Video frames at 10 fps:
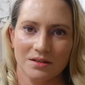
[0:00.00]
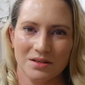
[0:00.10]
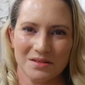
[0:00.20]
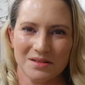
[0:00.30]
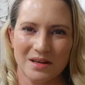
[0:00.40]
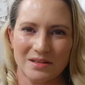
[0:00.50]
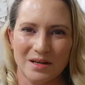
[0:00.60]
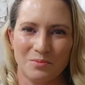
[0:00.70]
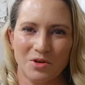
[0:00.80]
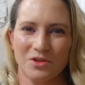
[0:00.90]
This ends
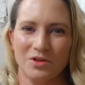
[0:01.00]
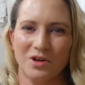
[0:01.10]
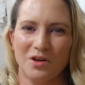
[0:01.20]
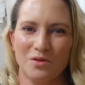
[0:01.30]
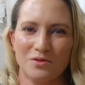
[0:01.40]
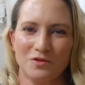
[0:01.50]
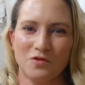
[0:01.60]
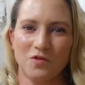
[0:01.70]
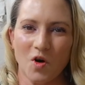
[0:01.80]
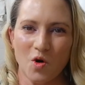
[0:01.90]
up with no
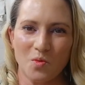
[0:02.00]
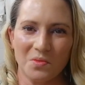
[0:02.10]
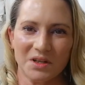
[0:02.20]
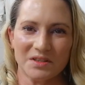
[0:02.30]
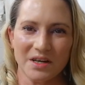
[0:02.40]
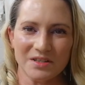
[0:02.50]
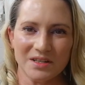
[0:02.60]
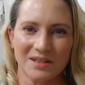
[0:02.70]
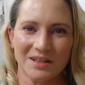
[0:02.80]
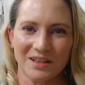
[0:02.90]
foam. It
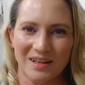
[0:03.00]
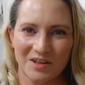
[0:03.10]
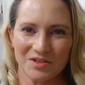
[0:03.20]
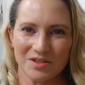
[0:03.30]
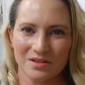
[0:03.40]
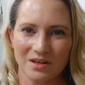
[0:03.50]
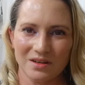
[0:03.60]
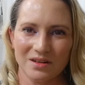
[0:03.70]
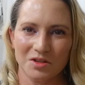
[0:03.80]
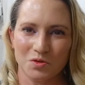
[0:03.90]
doesn't cleanse skin.
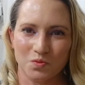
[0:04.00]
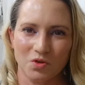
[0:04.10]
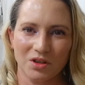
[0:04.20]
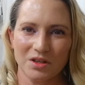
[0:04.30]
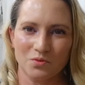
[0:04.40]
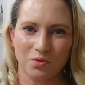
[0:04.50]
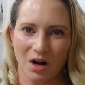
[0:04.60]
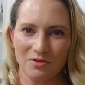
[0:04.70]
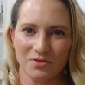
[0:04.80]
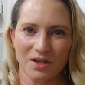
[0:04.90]
It's really
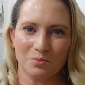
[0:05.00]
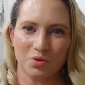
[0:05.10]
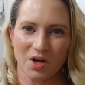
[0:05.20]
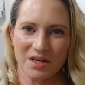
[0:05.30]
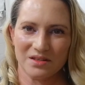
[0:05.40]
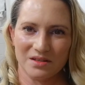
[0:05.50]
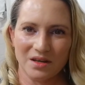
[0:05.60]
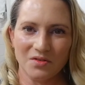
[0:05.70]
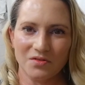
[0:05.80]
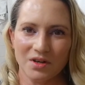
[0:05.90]
rough and
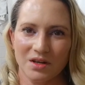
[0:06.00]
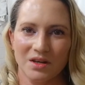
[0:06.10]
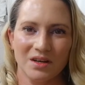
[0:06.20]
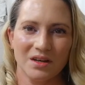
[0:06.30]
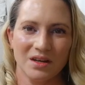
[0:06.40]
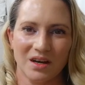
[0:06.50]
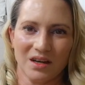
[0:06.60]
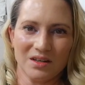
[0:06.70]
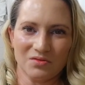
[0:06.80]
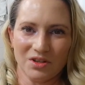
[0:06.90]
abrasive
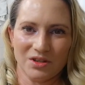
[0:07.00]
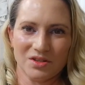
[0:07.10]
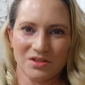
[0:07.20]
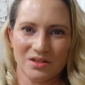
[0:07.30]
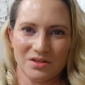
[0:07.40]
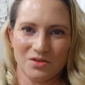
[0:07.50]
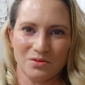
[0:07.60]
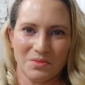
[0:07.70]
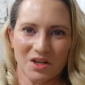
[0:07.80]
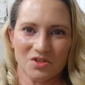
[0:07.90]
and it really just didn't
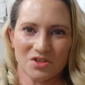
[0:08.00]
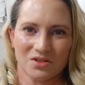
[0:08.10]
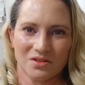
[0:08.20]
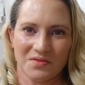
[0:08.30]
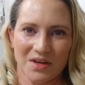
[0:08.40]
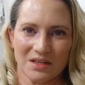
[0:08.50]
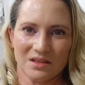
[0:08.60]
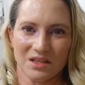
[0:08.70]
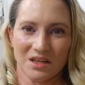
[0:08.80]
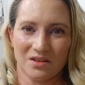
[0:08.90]
do much of
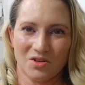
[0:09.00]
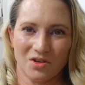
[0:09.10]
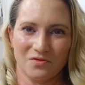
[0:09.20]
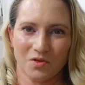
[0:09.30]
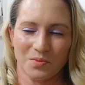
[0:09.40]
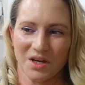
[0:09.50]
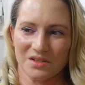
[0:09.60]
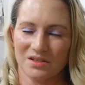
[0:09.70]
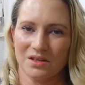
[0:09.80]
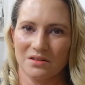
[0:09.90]
anything good for my
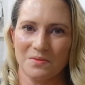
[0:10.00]
skin.